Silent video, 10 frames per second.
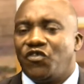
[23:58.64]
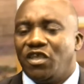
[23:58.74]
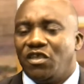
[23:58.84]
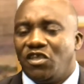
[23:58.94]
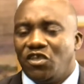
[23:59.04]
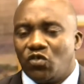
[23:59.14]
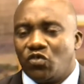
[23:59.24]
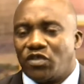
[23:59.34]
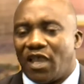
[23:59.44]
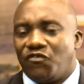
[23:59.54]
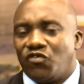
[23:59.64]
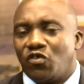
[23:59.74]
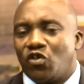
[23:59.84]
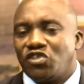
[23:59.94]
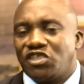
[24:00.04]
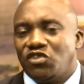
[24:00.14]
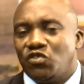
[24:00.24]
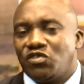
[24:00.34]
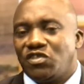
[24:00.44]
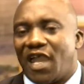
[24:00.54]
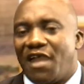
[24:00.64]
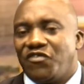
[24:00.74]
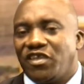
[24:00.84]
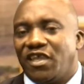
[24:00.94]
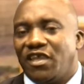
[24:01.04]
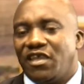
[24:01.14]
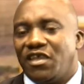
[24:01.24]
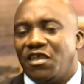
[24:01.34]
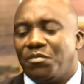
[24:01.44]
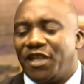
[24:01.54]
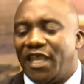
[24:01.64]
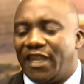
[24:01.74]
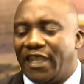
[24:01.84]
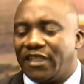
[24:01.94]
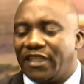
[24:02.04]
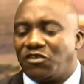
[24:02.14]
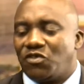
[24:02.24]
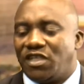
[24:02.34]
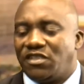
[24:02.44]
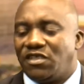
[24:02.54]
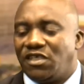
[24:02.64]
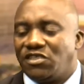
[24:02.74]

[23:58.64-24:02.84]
he could have continued having a player like that one,